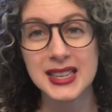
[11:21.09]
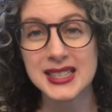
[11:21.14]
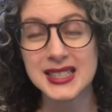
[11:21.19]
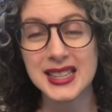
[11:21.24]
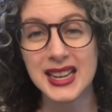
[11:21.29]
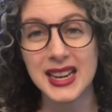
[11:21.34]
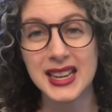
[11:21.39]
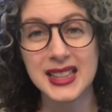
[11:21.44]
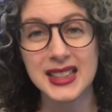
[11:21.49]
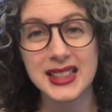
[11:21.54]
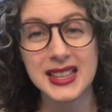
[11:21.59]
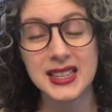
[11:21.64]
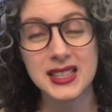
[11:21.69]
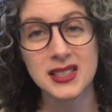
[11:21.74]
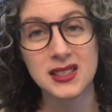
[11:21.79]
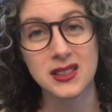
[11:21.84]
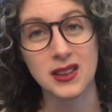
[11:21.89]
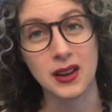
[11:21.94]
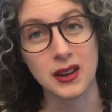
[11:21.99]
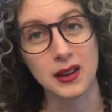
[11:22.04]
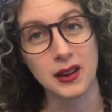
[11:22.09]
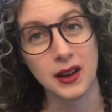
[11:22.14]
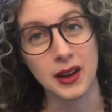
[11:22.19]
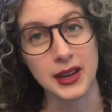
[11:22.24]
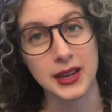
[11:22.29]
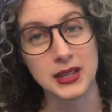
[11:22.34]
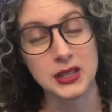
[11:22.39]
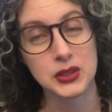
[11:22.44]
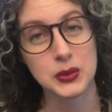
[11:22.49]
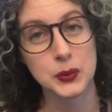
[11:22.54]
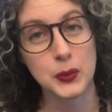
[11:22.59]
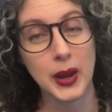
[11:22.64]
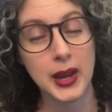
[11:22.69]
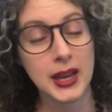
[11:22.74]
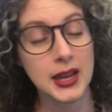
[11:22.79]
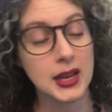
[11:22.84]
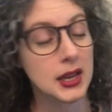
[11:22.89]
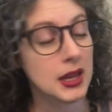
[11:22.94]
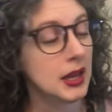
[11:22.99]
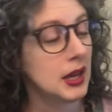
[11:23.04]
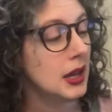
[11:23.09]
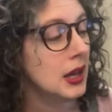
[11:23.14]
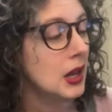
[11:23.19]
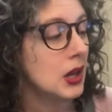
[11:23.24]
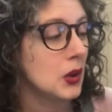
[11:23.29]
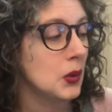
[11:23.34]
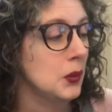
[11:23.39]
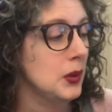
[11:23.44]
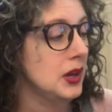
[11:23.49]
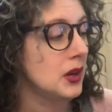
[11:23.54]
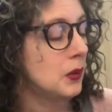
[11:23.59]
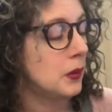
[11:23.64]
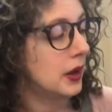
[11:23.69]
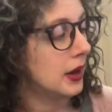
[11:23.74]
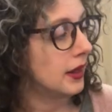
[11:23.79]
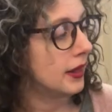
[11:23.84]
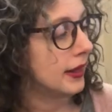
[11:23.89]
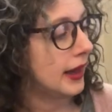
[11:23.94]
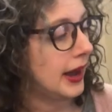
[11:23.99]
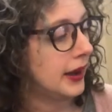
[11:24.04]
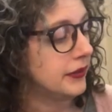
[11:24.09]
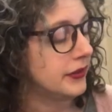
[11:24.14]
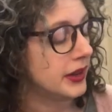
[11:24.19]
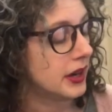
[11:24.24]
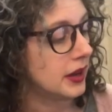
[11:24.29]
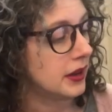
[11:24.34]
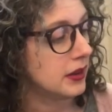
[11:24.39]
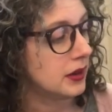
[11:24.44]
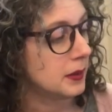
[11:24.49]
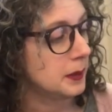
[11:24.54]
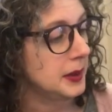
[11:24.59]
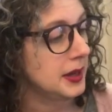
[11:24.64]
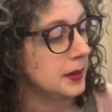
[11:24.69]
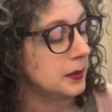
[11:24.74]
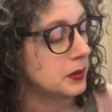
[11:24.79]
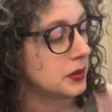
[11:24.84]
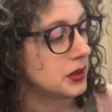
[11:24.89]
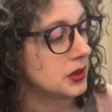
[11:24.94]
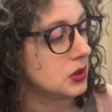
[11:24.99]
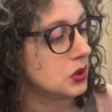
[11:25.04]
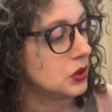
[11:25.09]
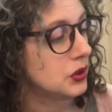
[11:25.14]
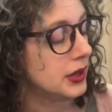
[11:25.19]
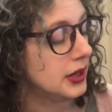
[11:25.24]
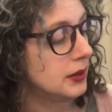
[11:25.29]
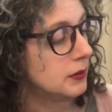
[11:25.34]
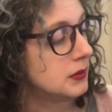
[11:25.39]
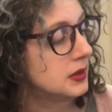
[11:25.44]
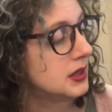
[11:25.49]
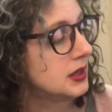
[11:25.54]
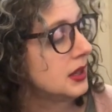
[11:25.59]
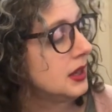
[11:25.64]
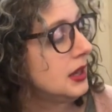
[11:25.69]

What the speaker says: That's not kind, right? We don't want to laugh at other people's dreams.